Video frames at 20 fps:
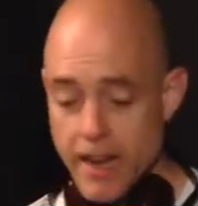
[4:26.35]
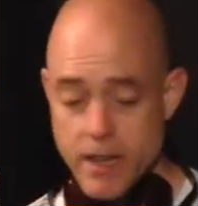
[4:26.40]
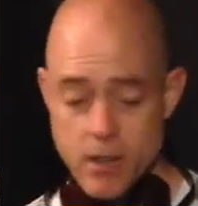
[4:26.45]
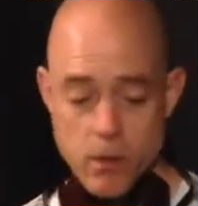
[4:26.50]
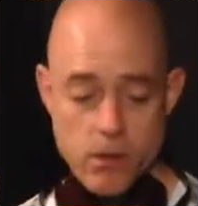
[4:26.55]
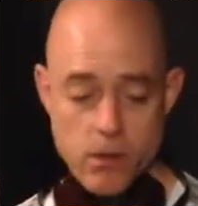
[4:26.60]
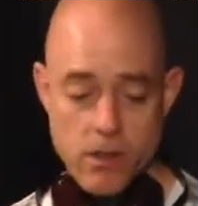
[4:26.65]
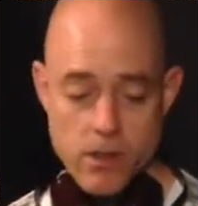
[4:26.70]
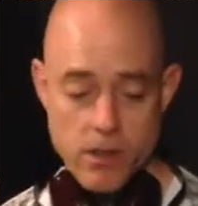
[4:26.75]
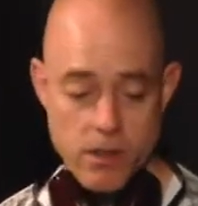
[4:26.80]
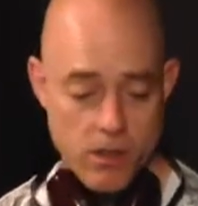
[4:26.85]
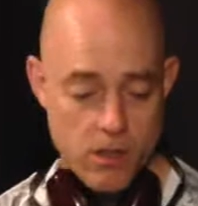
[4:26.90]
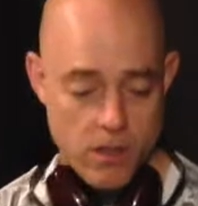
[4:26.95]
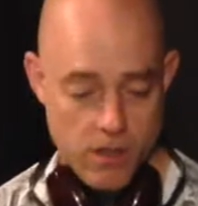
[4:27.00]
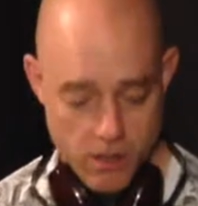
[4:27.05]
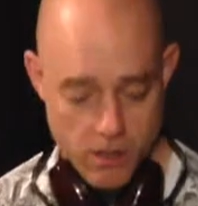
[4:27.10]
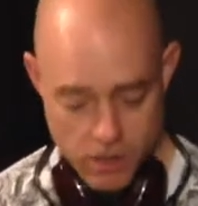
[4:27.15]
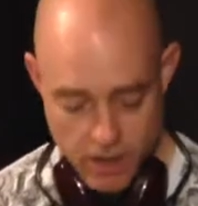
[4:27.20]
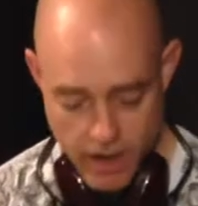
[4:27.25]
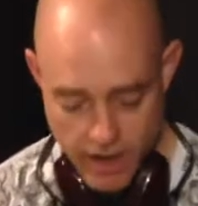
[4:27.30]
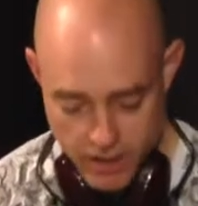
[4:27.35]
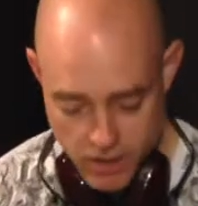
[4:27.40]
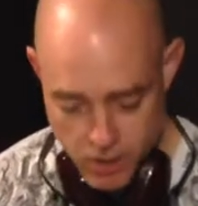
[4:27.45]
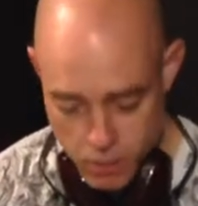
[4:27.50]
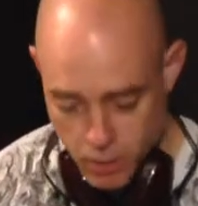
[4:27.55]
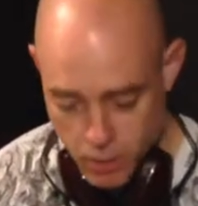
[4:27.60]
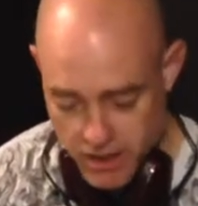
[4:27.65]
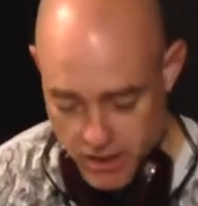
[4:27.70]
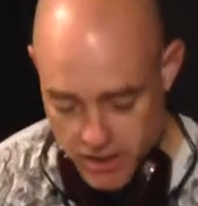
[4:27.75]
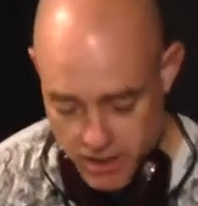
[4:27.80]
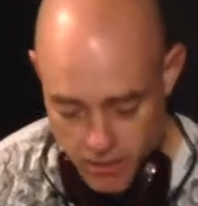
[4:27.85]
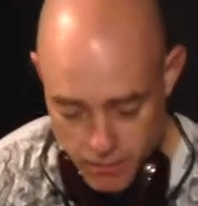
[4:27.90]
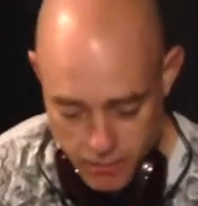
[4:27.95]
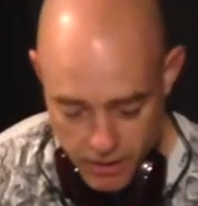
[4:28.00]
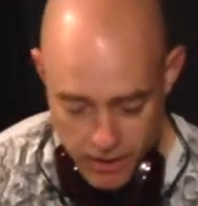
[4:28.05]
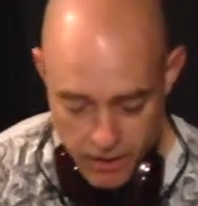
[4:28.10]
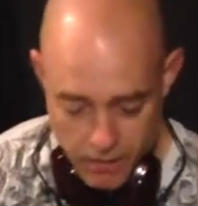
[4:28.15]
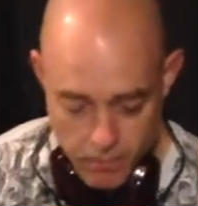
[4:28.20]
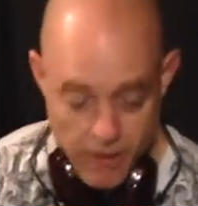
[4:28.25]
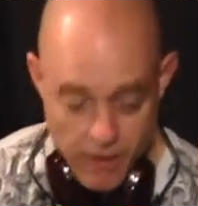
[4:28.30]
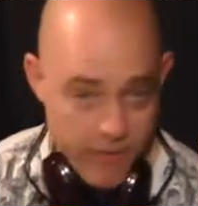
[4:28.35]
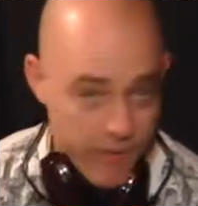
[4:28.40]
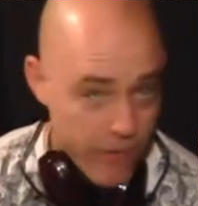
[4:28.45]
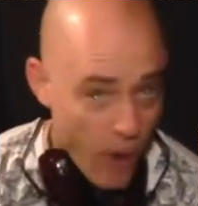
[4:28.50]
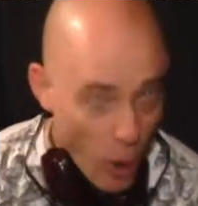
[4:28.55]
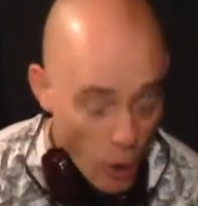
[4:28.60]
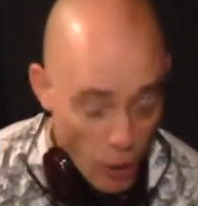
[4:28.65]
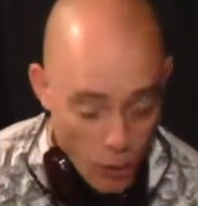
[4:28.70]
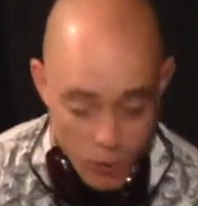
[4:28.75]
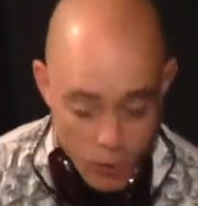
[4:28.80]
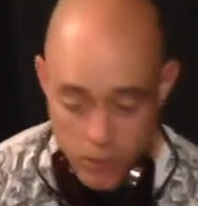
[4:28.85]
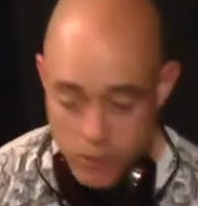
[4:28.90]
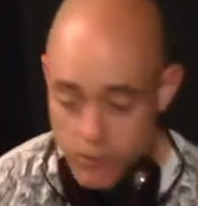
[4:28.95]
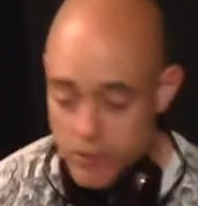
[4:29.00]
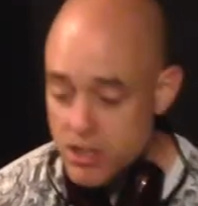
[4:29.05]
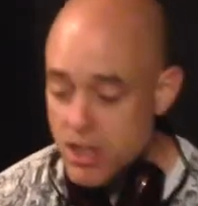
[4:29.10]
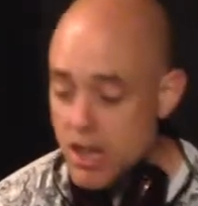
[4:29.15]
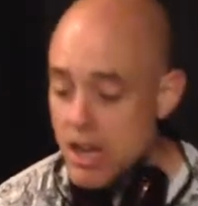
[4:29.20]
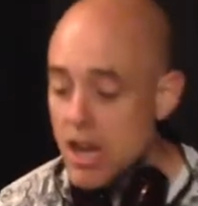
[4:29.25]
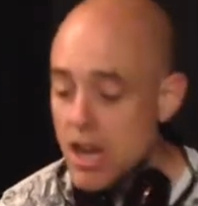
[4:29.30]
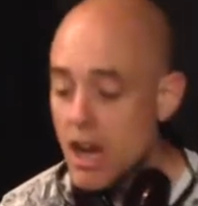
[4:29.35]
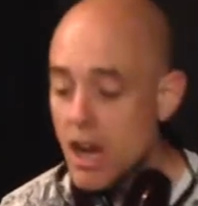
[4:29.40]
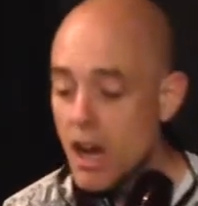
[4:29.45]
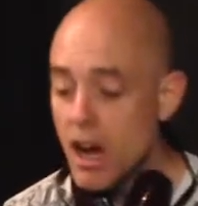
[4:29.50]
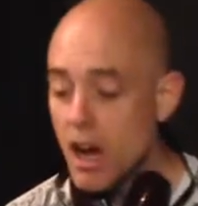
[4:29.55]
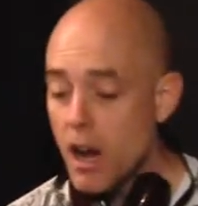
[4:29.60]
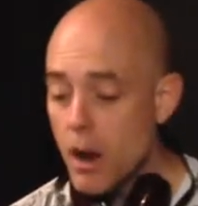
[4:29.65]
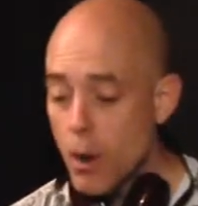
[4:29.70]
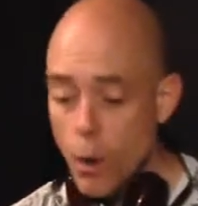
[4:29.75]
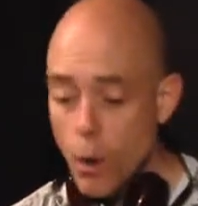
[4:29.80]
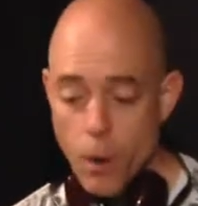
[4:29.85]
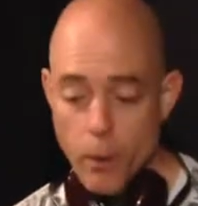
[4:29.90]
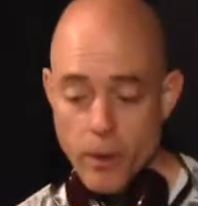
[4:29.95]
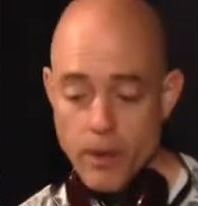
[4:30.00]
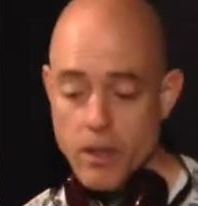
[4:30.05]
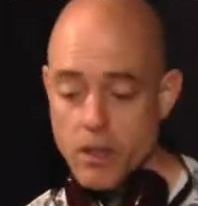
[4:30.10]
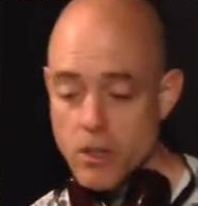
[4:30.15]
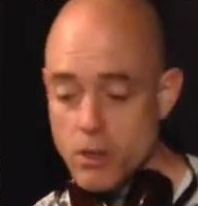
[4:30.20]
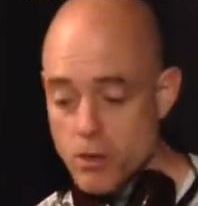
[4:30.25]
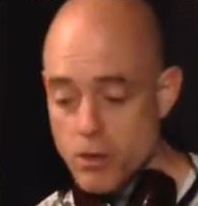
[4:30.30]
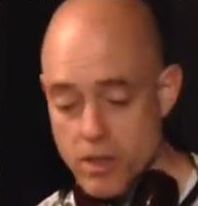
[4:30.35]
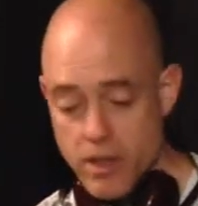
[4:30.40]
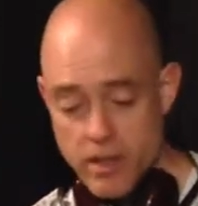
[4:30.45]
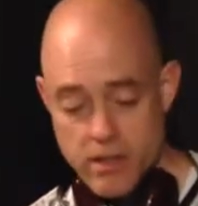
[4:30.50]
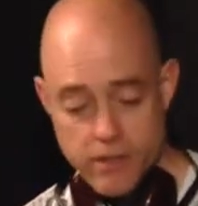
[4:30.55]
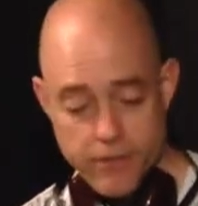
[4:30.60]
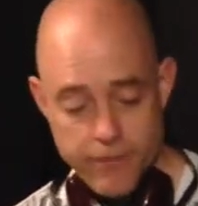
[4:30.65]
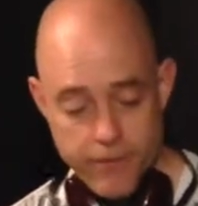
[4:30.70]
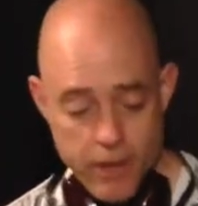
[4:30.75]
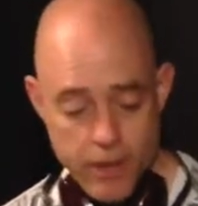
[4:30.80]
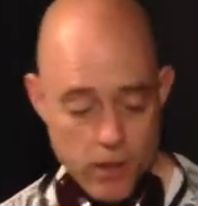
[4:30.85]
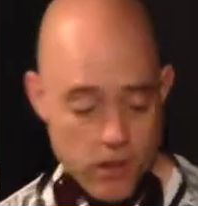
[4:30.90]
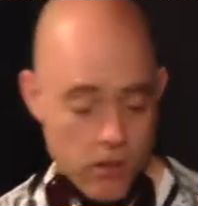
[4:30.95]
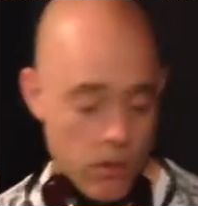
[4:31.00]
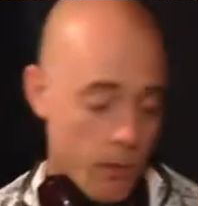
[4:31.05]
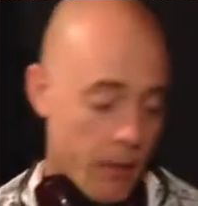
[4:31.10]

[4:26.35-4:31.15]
I use this to kind of spice up my funk grooves, or we could use it as a fill.